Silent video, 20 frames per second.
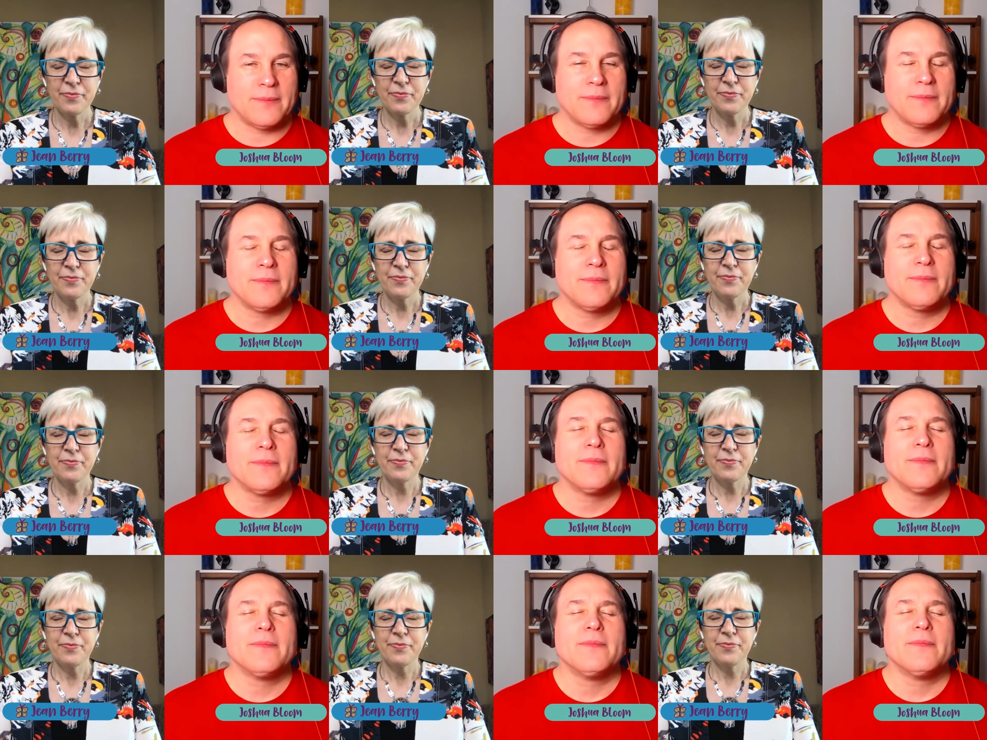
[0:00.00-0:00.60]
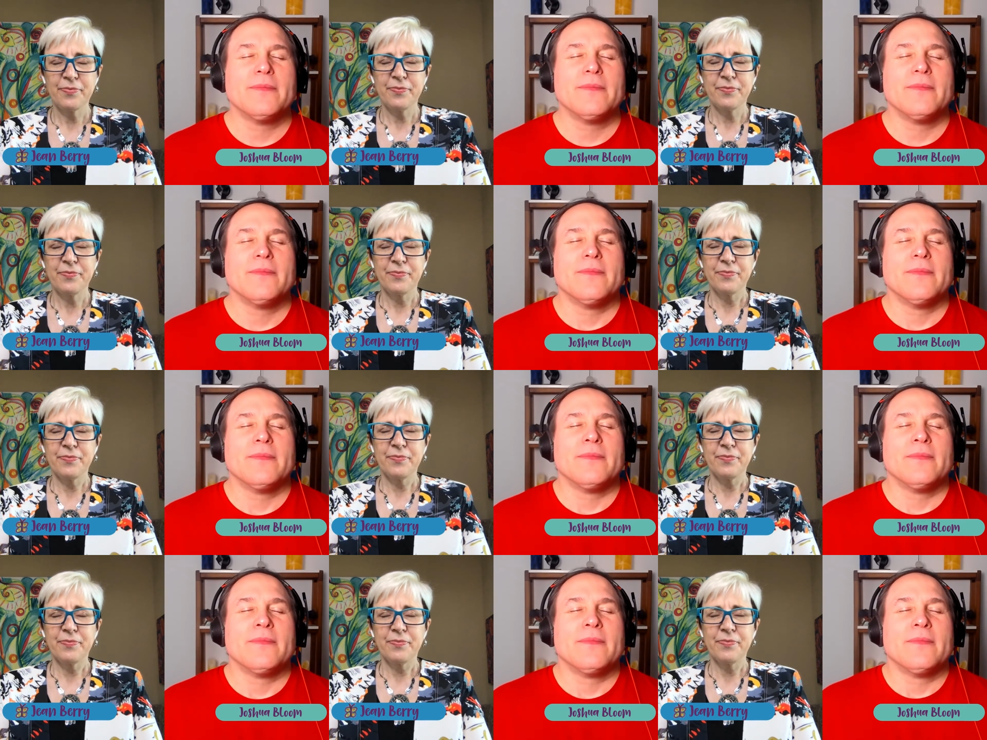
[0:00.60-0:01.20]

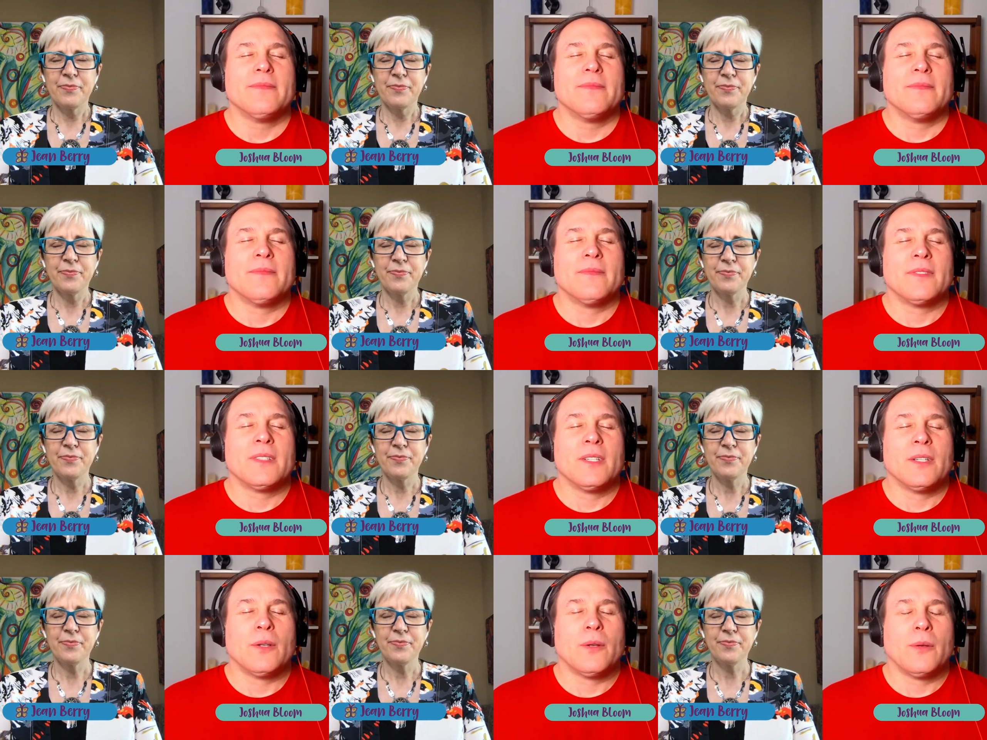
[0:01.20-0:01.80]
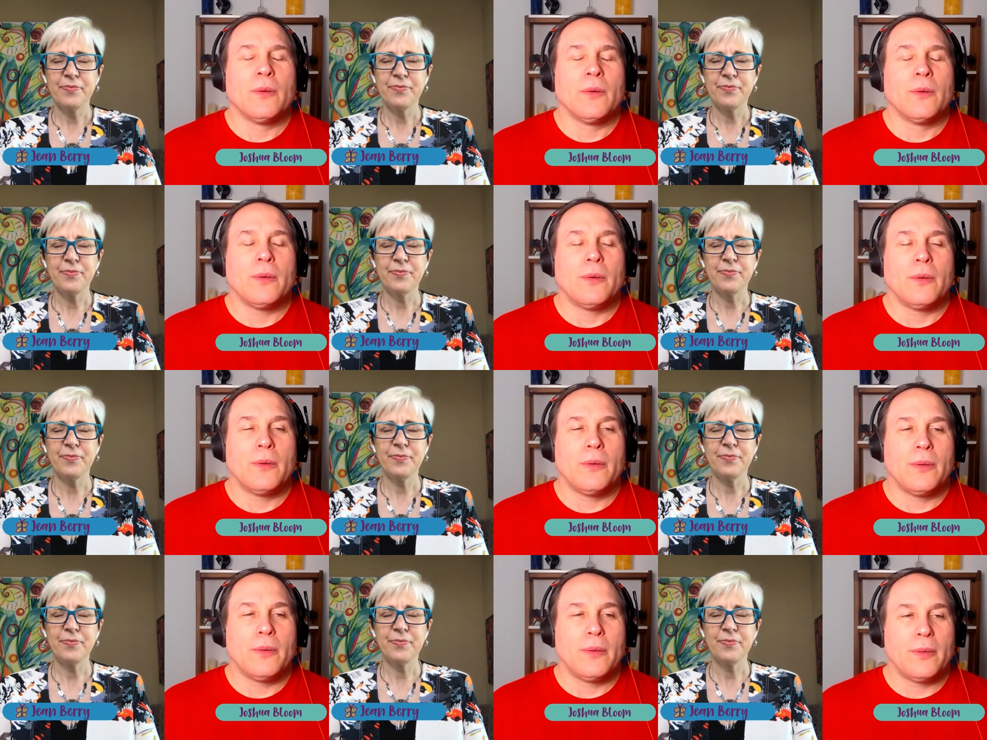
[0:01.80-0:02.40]

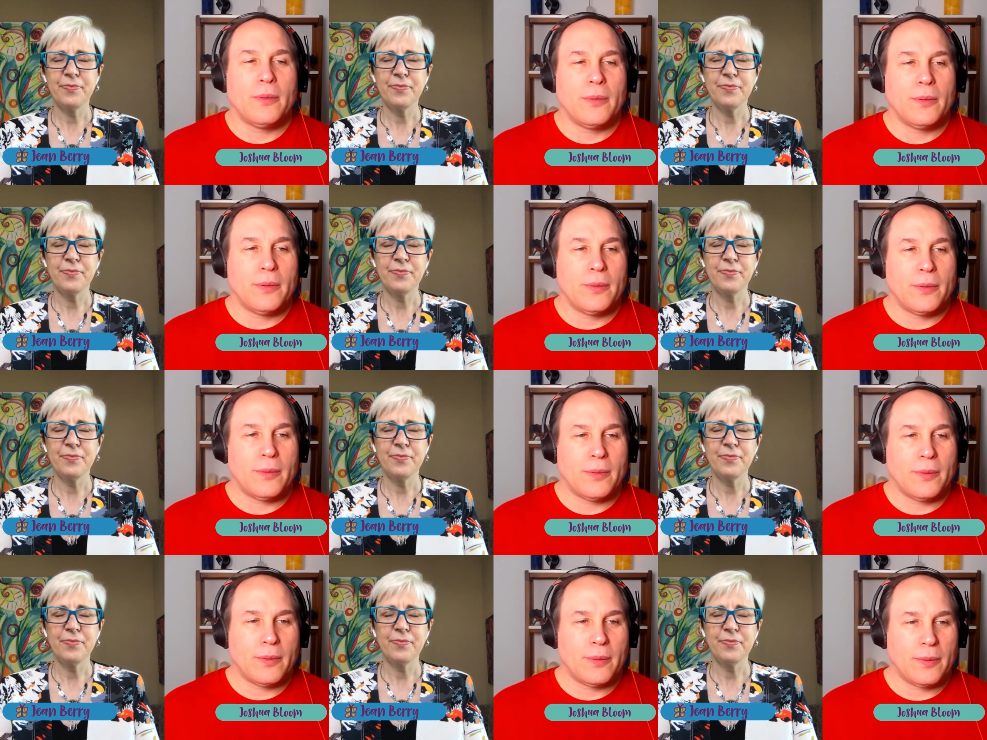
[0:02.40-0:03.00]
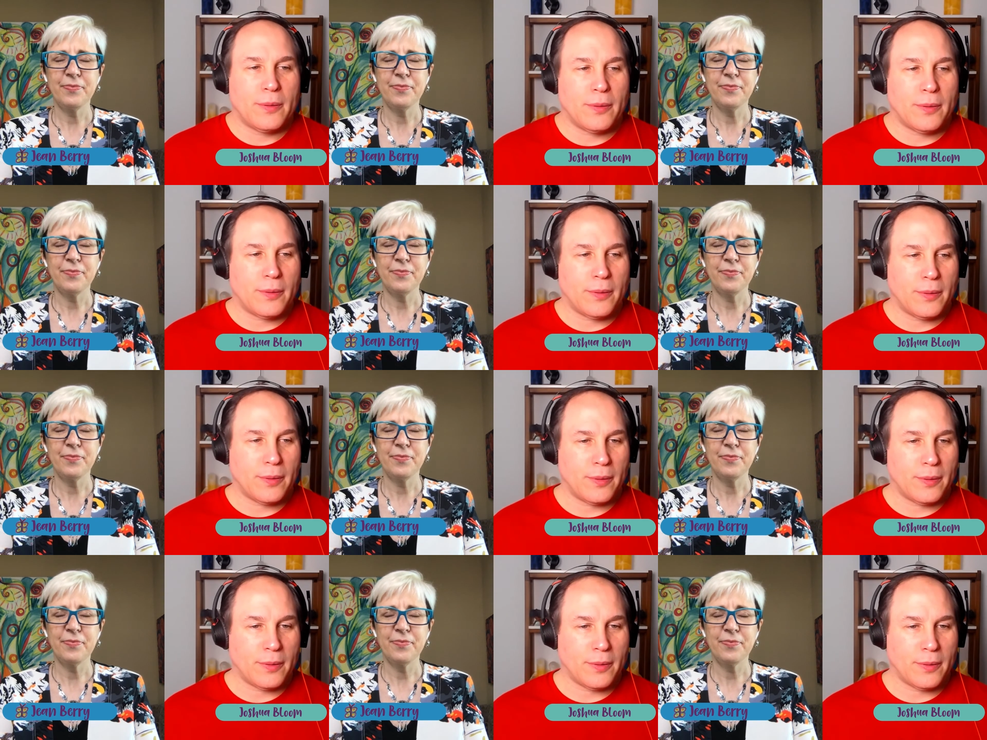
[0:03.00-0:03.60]

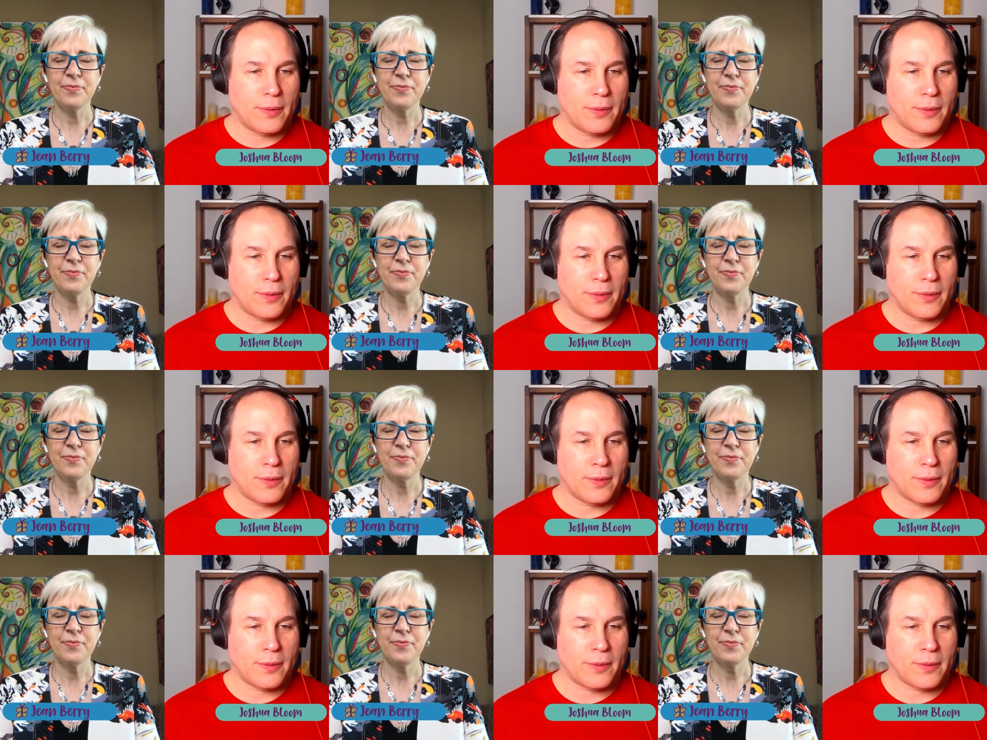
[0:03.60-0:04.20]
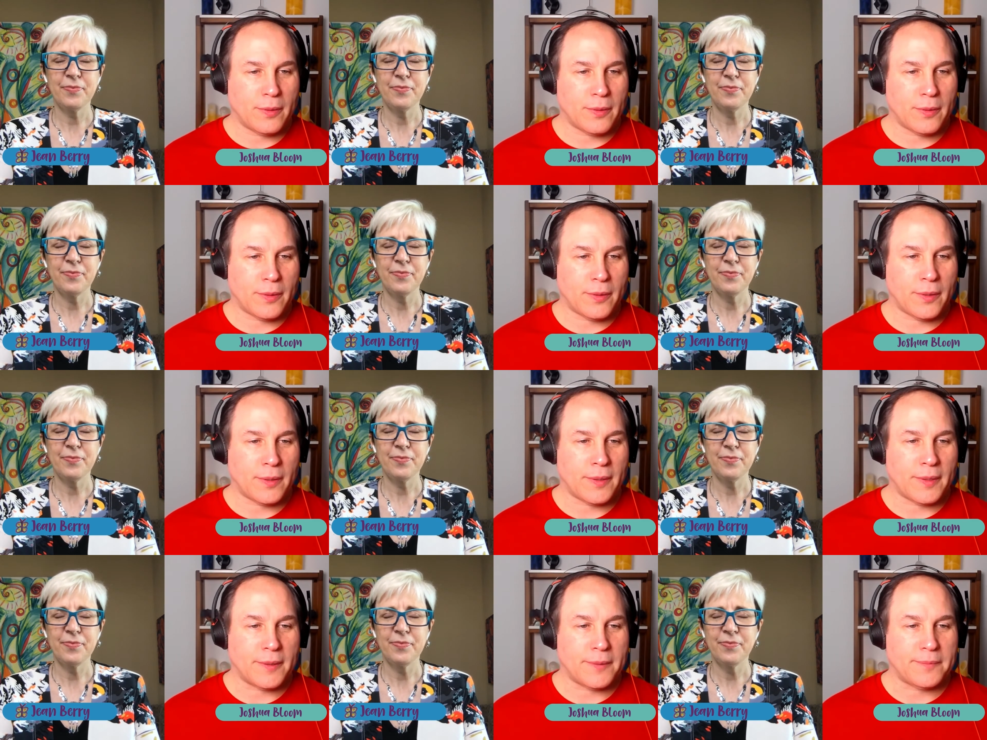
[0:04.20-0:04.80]

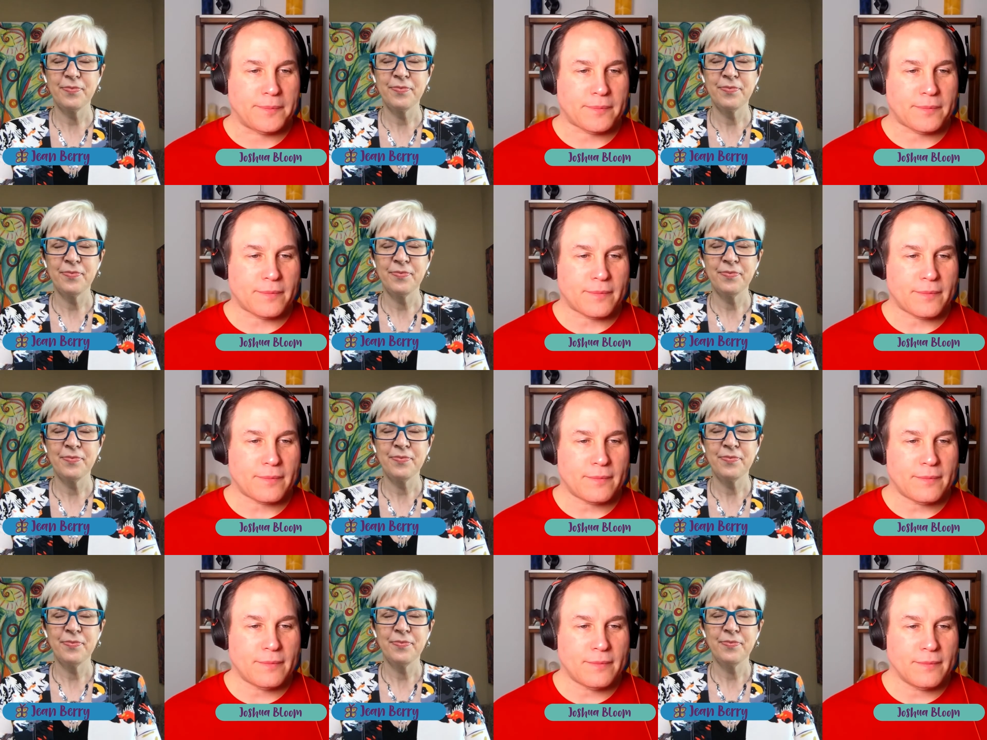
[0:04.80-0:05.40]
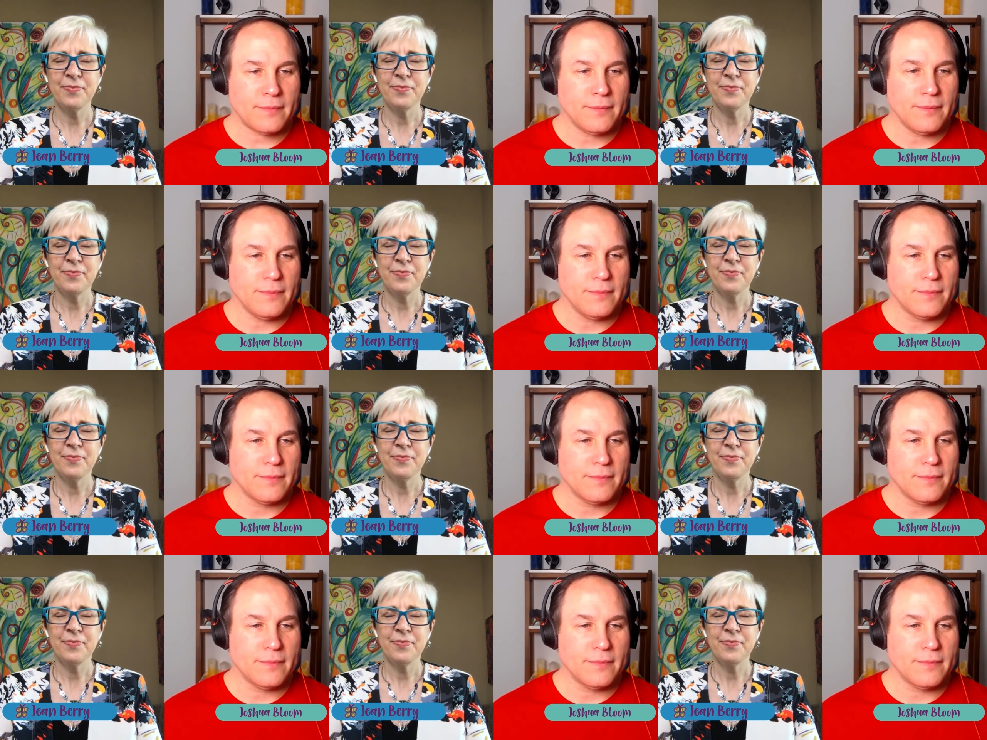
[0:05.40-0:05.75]
No one is speaking in this clip.